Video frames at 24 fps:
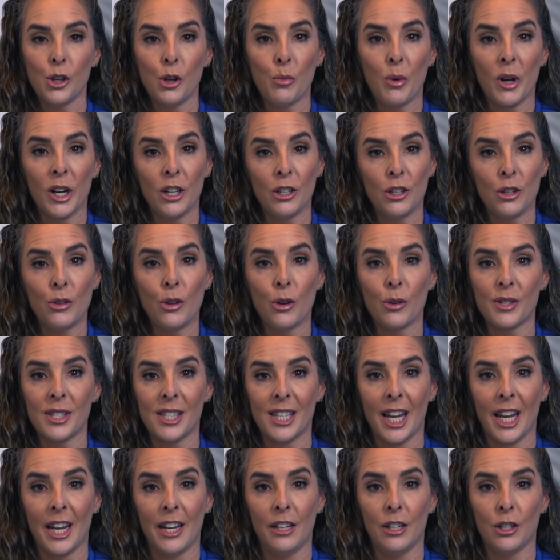you want to do those
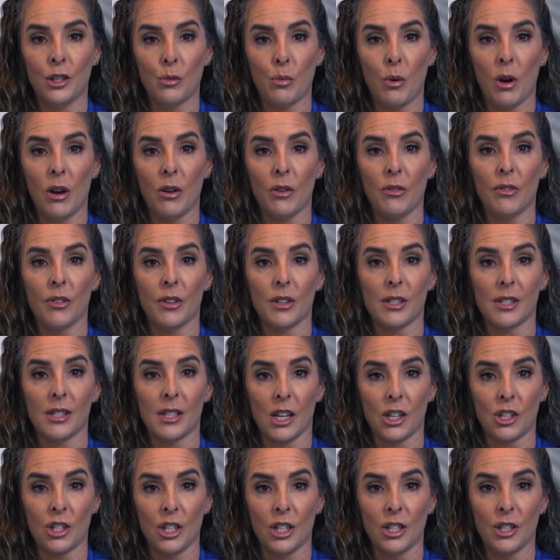10 to 12
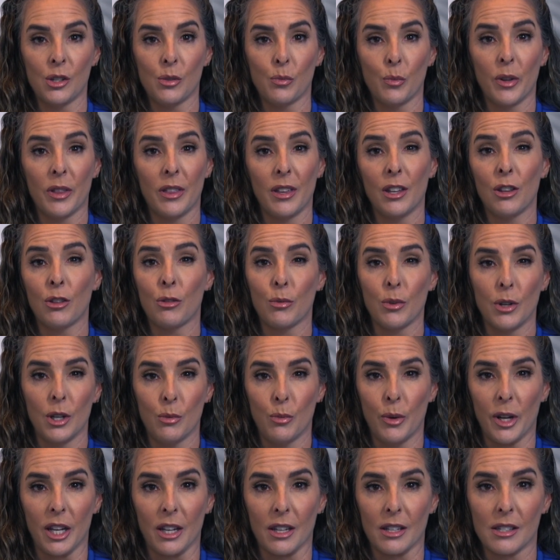sessions within 3
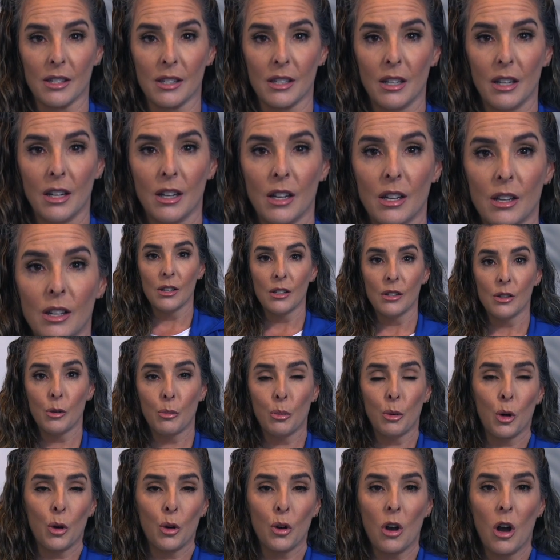weeks. The
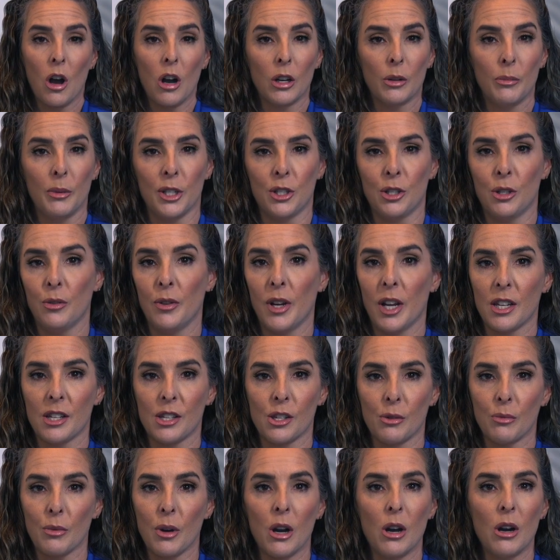protocol could be 2 days
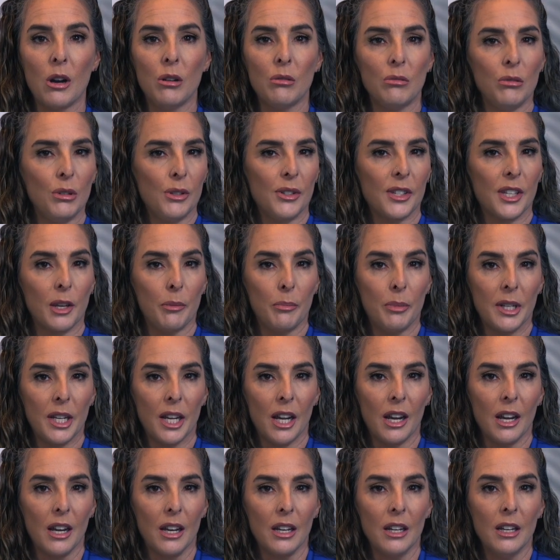in a row, you skip a
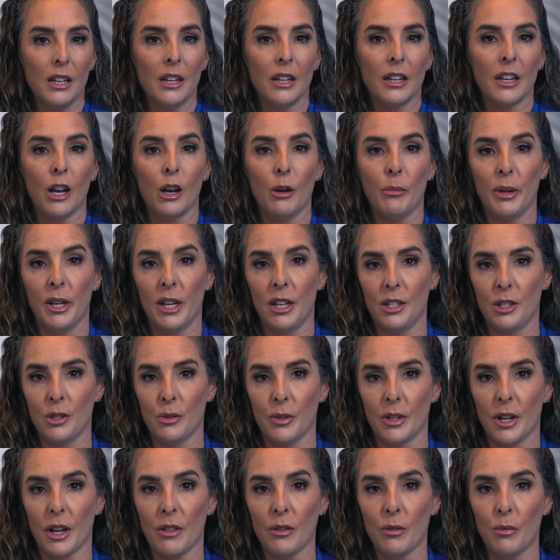day, come in and do
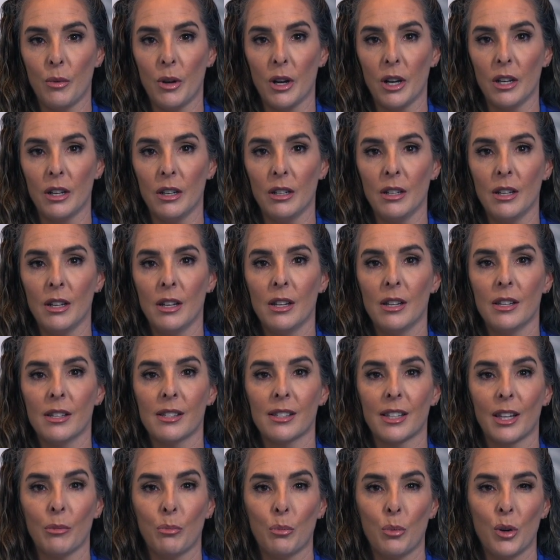another one,
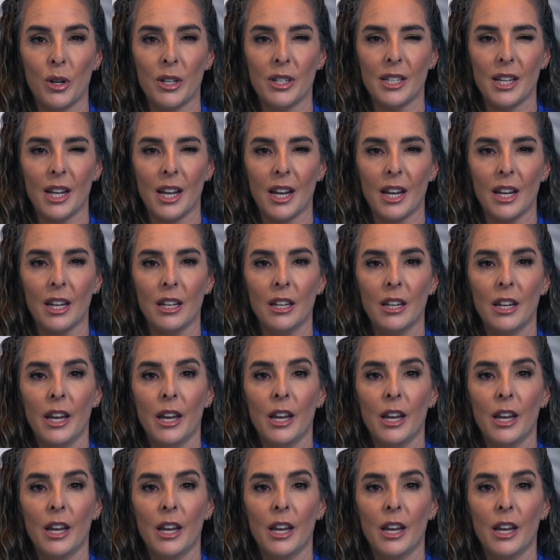skip 1 day.